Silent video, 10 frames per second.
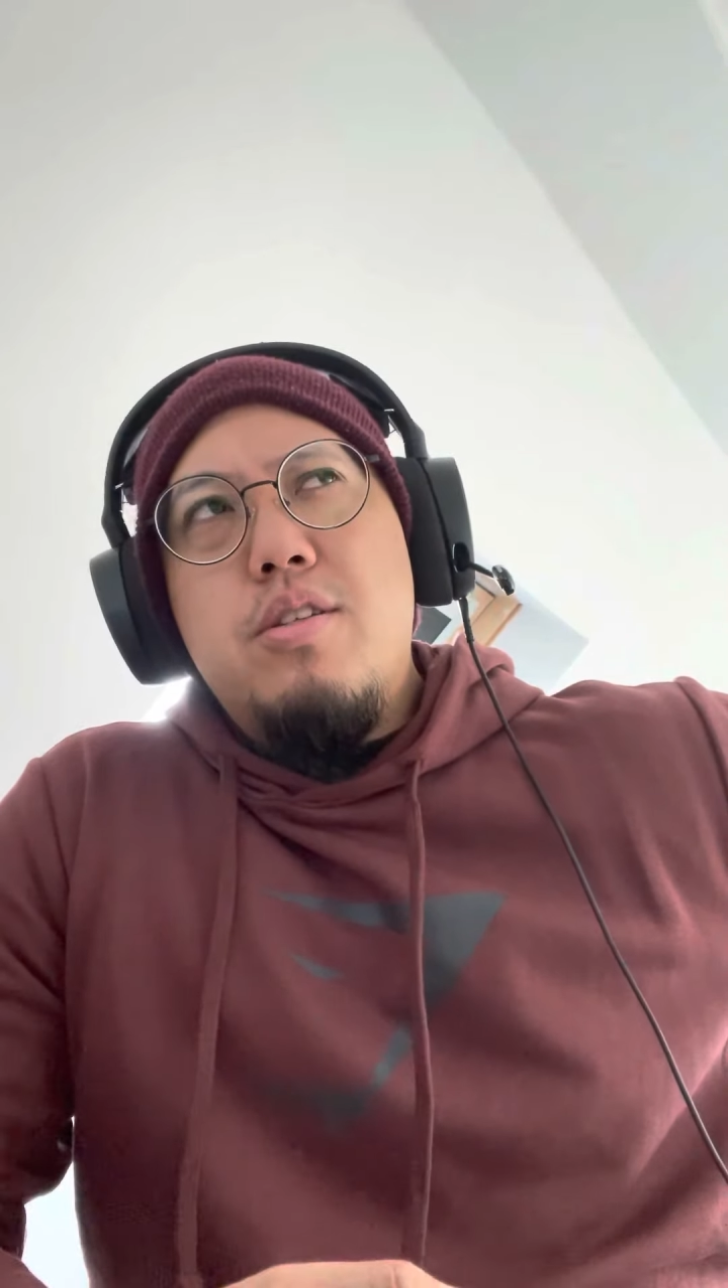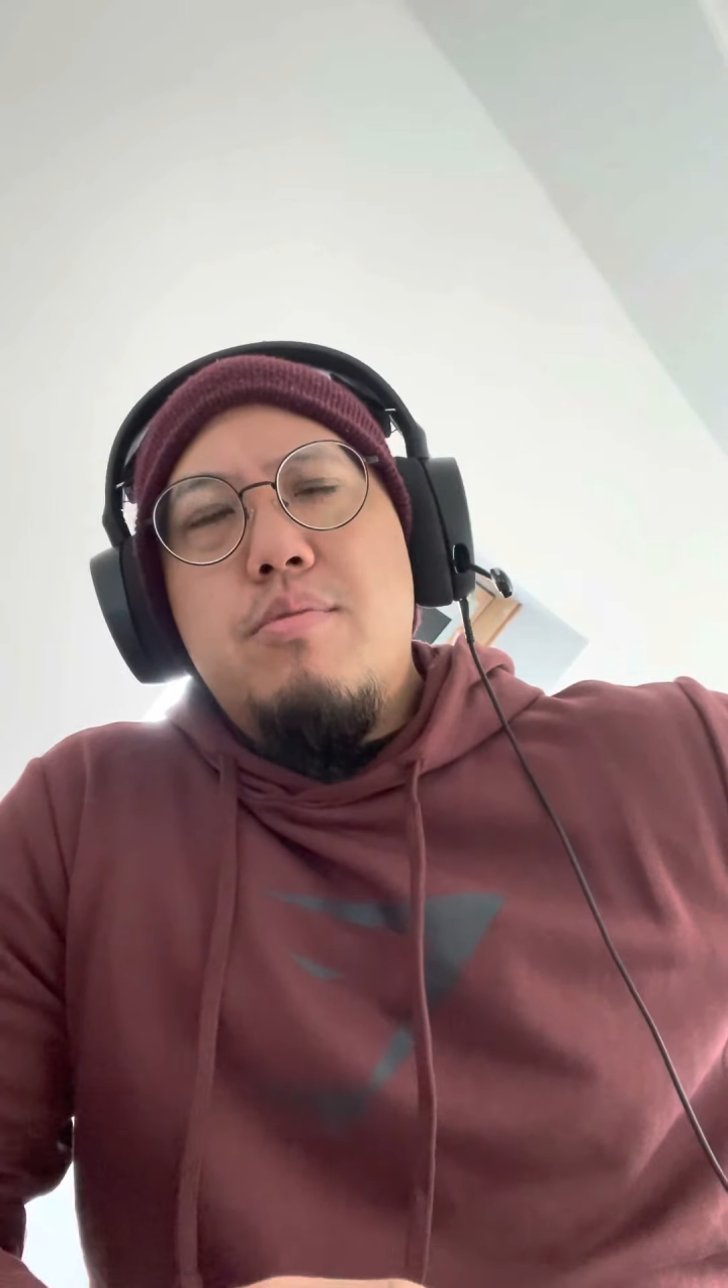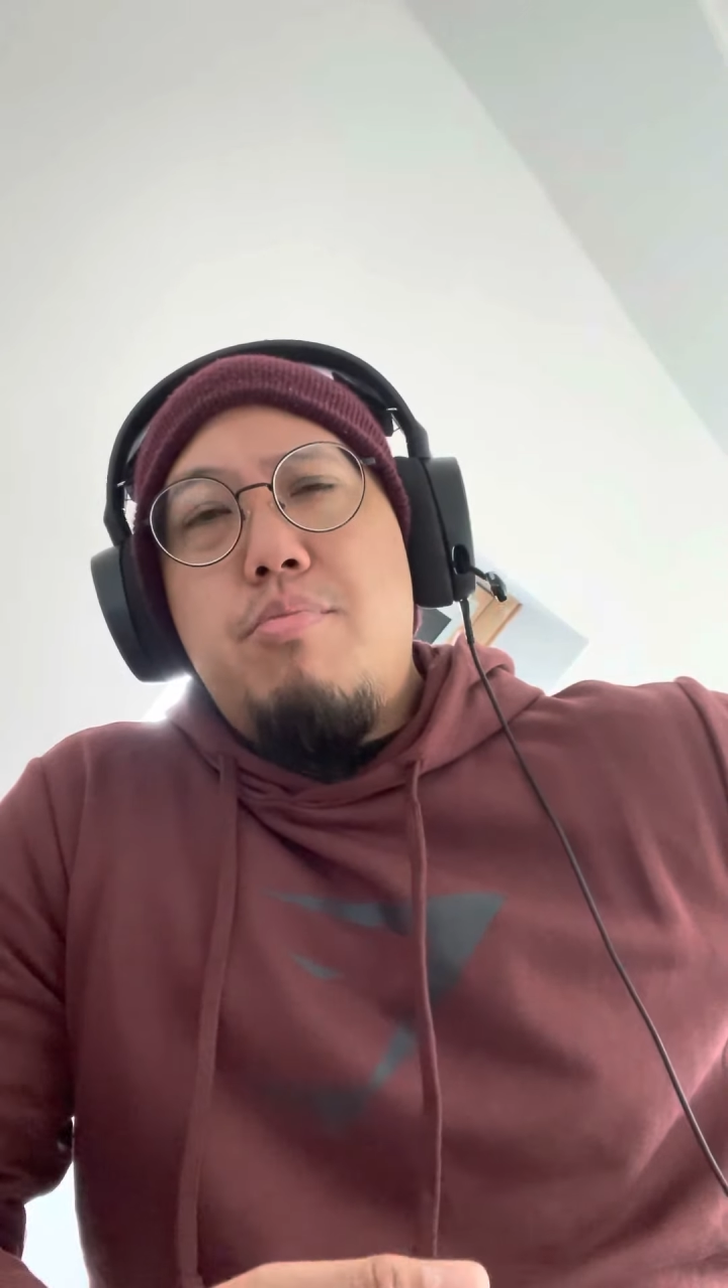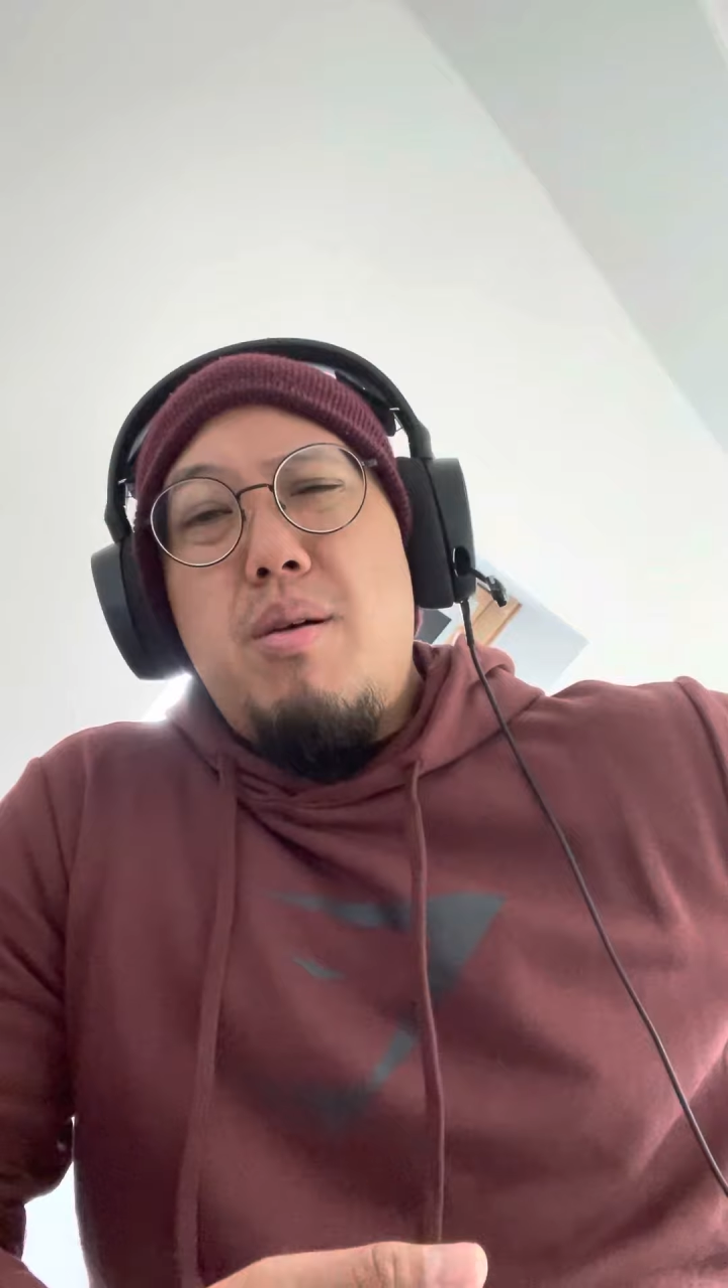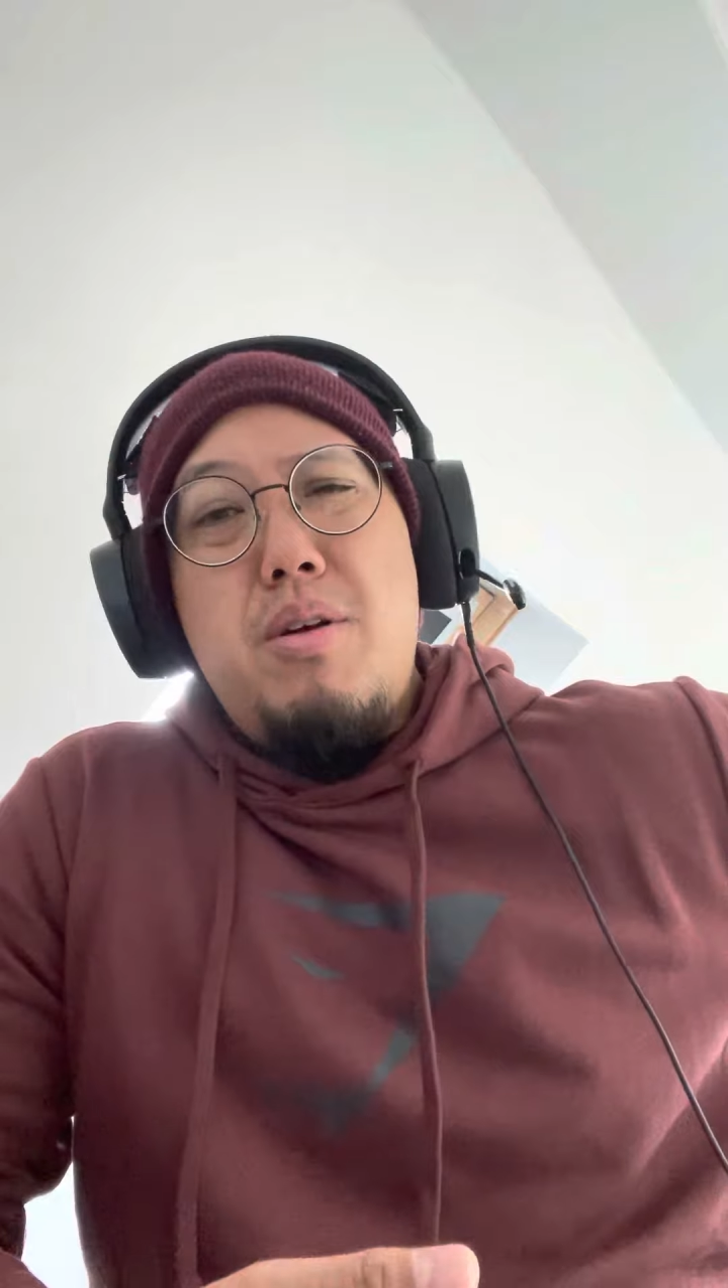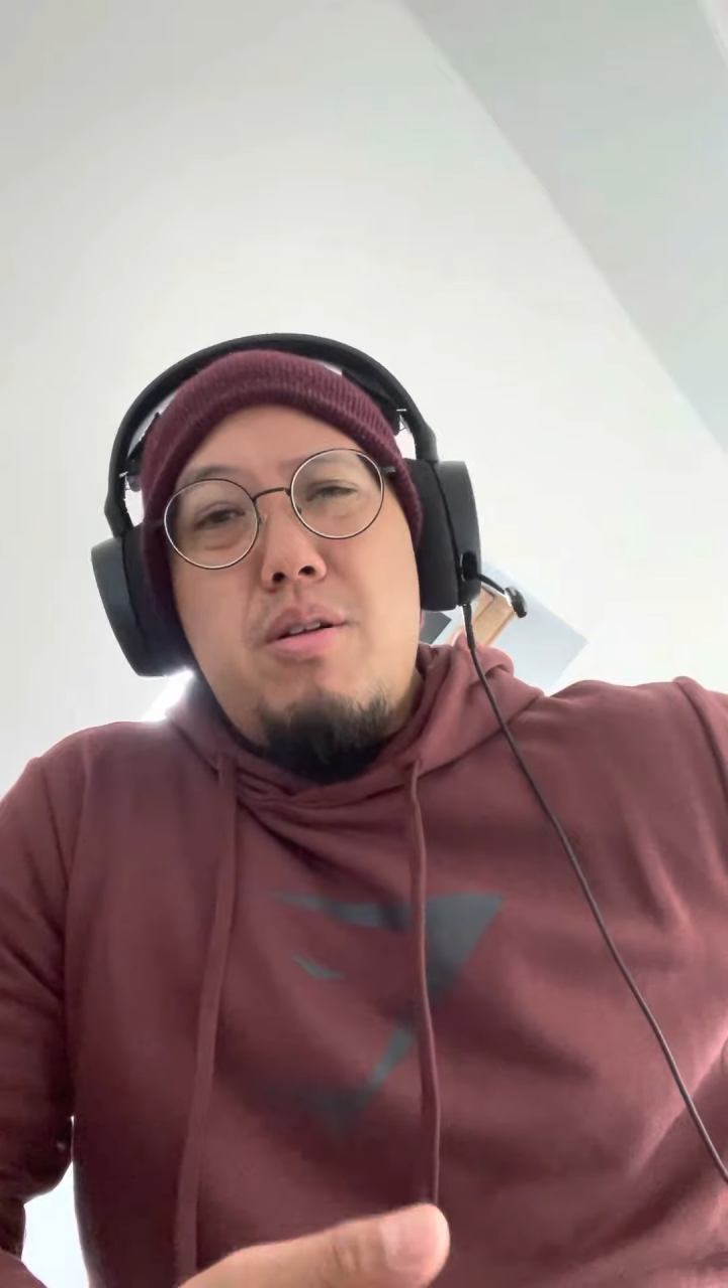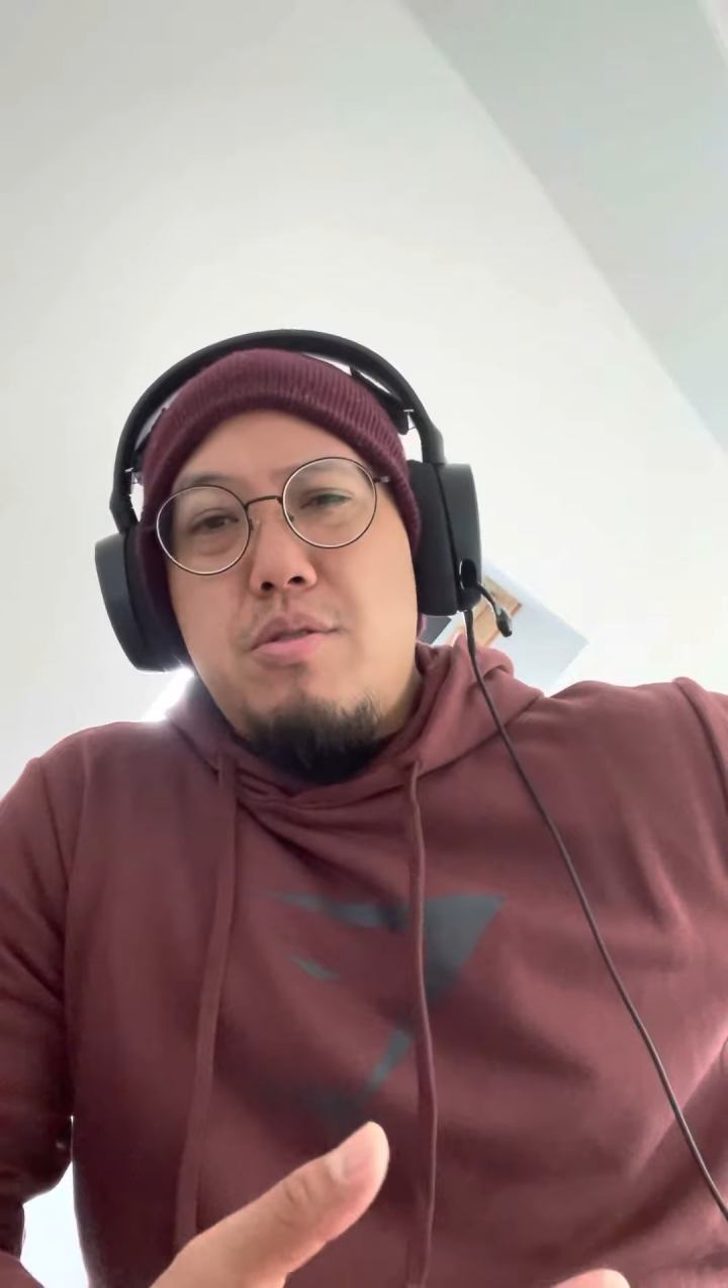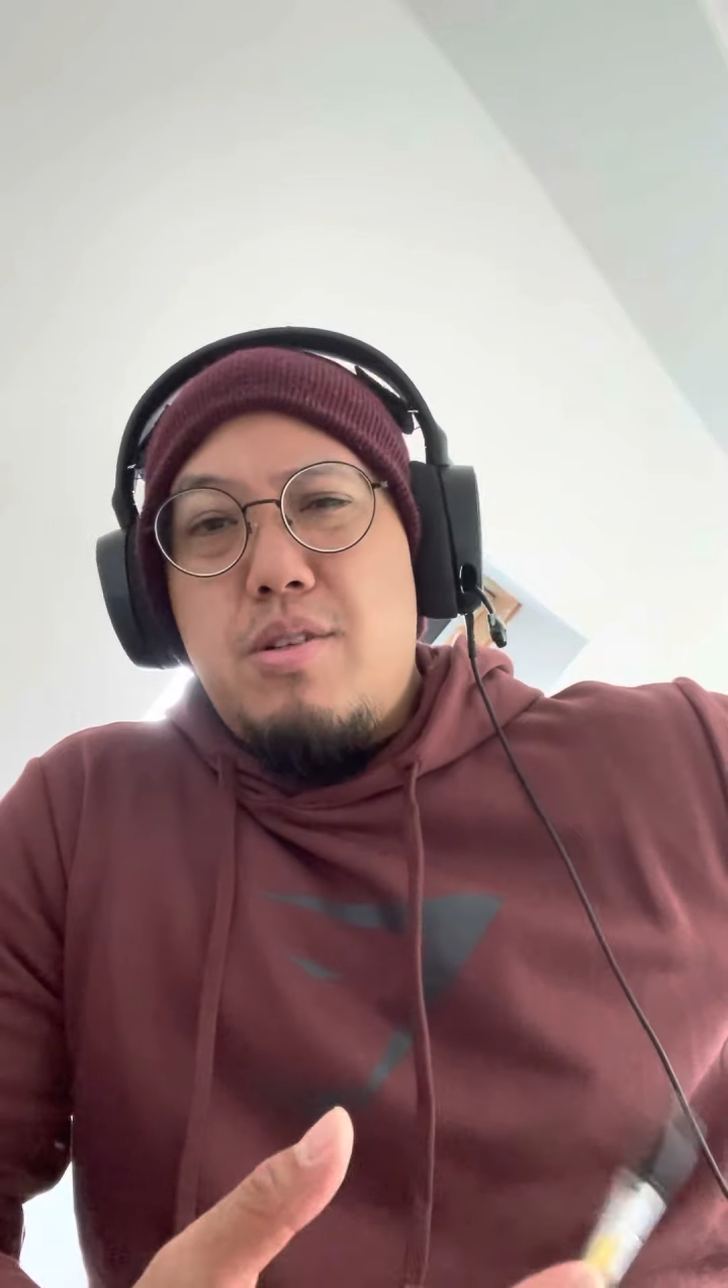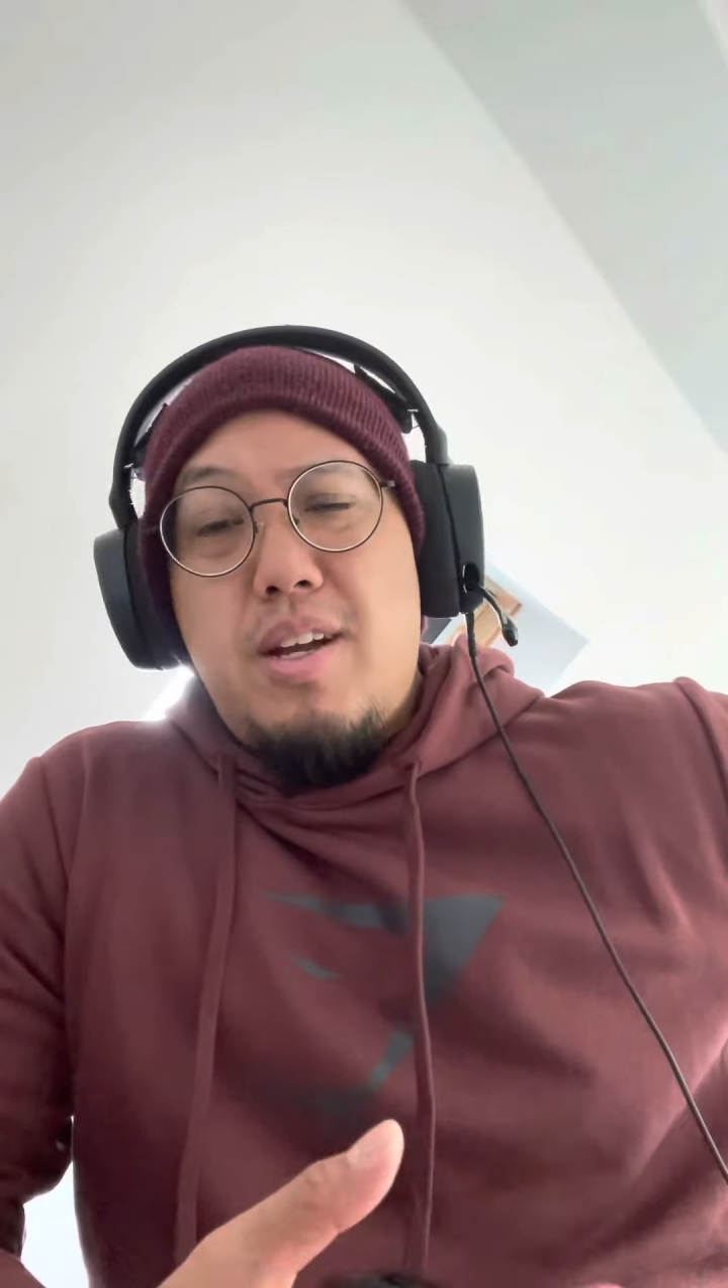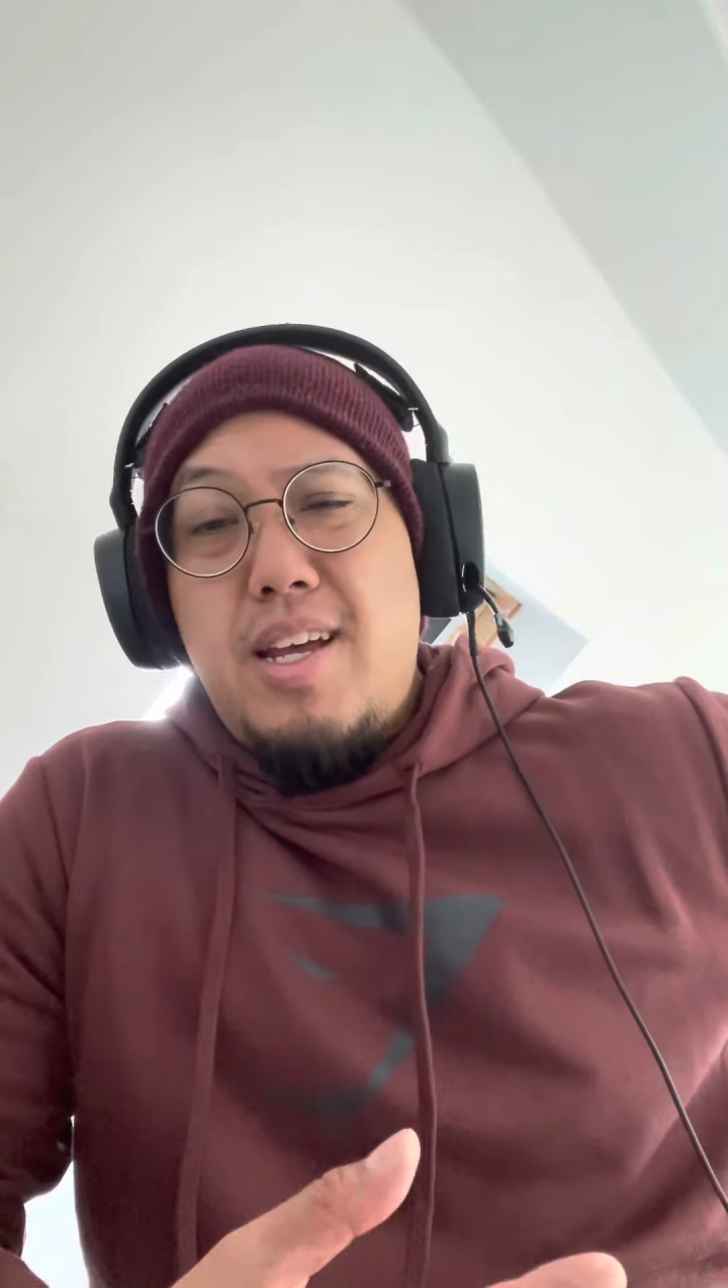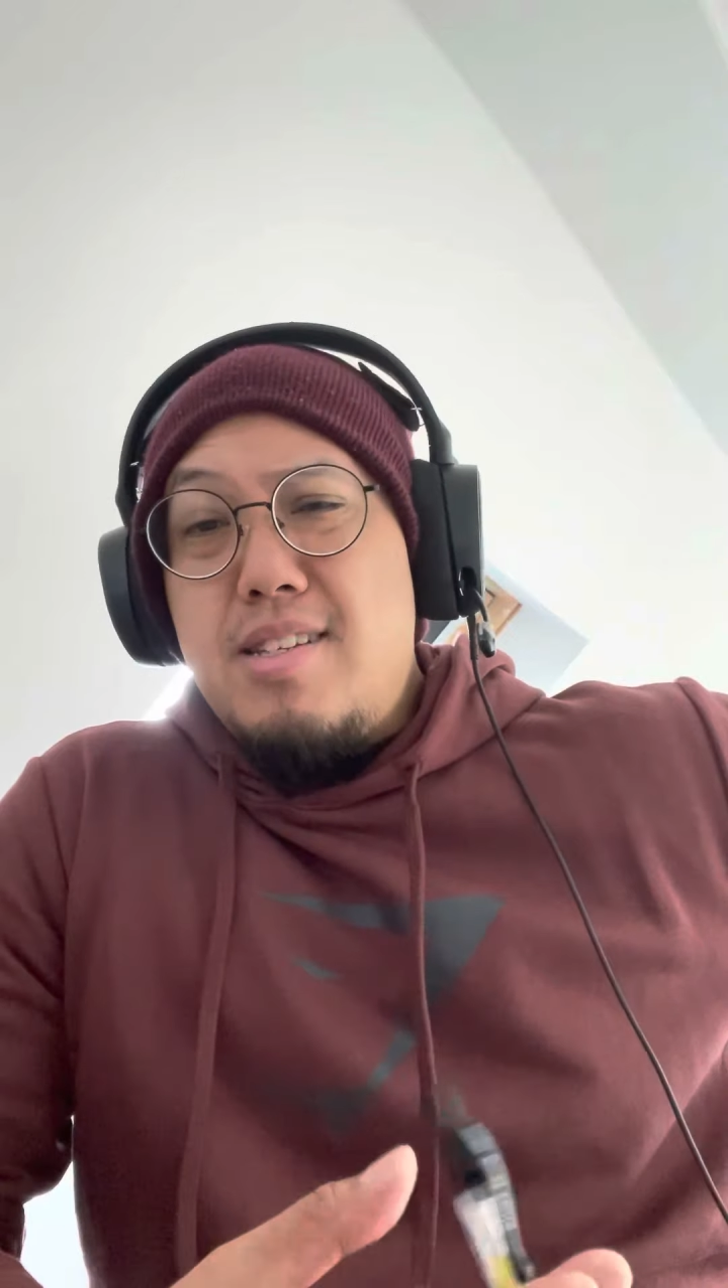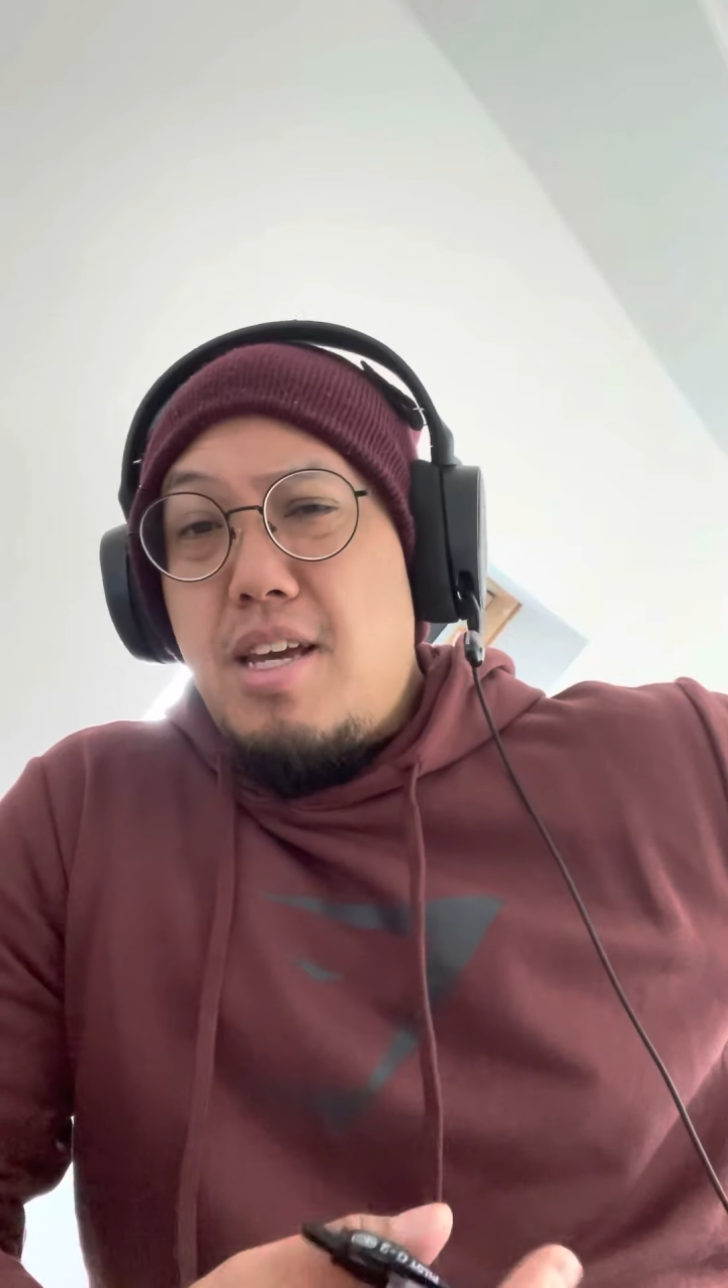it's probably closer to $9 to